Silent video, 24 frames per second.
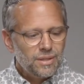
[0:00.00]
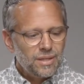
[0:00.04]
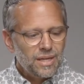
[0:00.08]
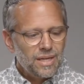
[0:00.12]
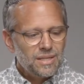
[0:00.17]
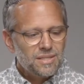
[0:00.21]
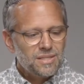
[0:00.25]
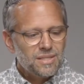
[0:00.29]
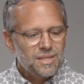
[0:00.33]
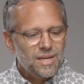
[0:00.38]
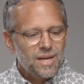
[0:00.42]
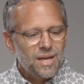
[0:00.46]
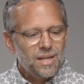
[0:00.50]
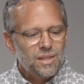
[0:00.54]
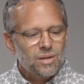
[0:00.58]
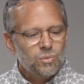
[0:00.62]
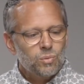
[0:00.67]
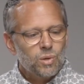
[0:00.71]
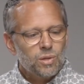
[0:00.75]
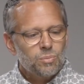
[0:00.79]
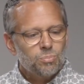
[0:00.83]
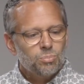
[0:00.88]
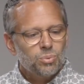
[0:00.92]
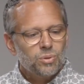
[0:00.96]
And together
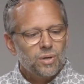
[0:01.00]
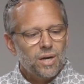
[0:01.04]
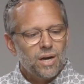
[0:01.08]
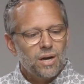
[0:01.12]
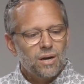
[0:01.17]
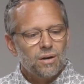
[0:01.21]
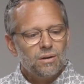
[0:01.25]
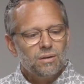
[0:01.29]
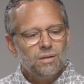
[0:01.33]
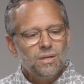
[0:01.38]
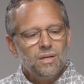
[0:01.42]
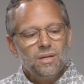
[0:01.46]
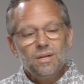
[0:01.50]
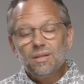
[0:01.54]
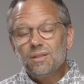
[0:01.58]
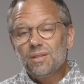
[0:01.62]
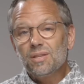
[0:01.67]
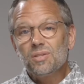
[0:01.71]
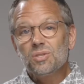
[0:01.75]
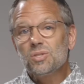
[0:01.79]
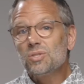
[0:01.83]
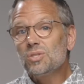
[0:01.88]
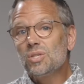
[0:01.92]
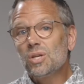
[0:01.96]
with prayer,
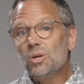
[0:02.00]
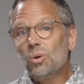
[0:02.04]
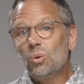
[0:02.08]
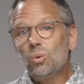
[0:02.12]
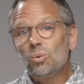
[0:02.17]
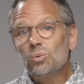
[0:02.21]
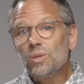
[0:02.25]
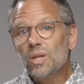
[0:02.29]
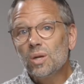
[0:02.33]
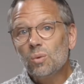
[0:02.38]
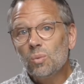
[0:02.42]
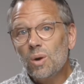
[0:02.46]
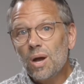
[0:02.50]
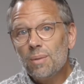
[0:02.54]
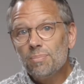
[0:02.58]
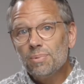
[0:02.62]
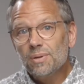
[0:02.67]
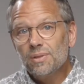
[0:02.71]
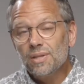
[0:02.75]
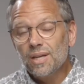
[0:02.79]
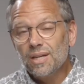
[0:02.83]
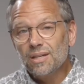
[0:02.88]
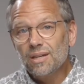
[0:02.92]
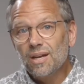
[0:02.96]
this is the only
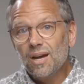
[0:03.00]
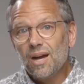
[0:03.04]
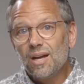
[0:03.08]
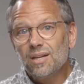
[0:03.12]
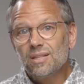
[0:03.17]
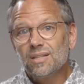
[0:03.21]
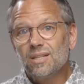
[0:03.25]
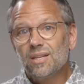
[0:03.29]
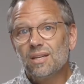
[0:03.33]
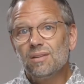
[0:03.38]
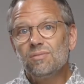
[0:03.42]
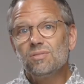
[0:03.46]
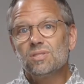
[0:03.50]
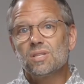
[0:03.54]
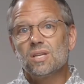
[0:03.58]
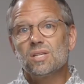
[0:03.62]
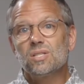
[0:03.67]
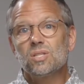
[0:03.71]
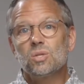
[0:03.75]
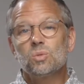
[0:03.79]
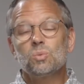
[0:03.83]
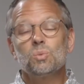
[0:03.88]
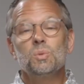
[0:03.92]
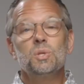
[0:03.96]
weapon that God gives
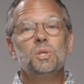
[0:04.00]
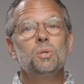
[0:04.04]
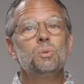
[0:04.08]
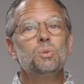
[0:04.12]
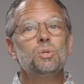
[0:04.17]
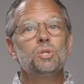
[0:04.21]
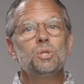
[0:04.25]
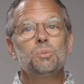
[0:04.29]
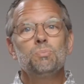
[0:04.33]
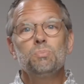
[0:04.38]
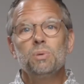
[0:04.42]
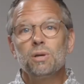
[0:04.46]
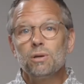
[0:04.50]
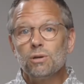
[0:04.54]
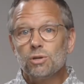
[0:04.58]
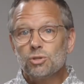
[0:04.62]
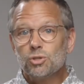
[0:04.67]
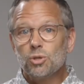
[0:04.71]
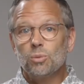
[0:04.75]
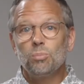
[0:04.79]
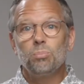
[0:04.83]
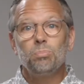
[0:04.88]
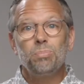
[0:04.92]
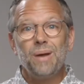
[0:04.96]
us as we do
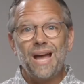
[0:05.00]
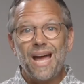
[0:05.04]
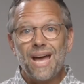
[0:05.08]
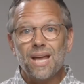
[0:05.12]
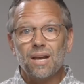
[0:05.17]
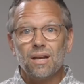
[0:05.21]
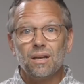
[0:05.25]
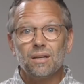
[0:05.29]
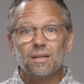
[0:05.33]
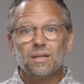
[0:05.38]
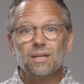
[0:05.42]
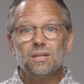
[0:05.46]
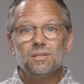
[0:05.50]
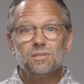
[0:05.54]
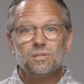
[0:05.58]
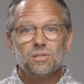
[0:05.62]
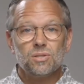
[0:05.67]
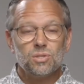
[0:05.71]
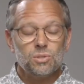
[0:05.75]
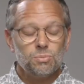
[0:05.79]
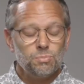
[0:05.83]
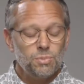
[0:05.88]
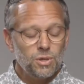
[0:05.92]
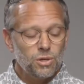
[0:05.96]
spiritual battle against
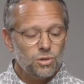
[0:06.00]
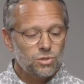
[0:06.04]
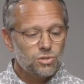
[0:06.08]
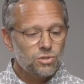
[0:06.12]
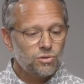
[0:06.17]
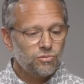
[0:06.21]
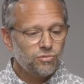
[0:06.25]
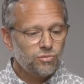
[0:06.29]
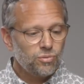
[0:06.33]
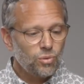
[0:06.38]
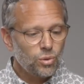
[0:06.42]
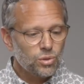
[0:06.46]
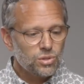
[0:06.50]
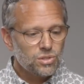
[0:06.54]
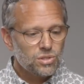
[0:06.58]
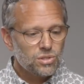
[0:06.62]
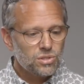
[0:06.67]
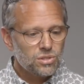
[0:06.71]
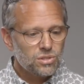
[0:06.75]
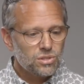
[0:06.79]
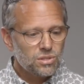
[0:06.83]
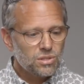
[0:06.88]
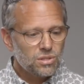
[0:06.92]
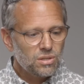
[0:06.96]
the spiritual
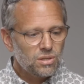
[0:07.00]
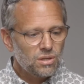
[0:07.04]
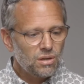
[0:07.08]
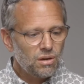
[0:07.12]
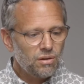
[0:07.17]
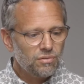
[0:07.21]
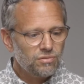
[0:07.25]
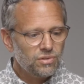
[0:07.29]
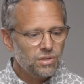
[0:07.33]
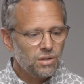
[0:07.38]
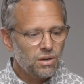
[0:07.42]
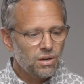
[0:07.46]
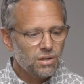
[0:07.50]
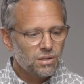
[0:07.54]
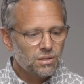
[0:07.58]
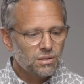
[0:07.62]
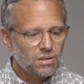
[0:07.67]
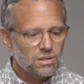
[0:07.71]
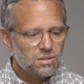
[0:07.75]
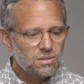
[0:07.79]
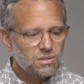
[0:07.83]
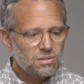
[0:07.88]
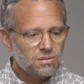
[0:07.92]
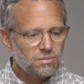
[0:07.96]
forces of
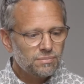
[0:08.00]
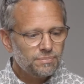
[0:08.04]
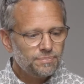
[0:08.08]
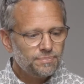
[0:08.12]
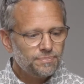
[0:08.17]
darkness.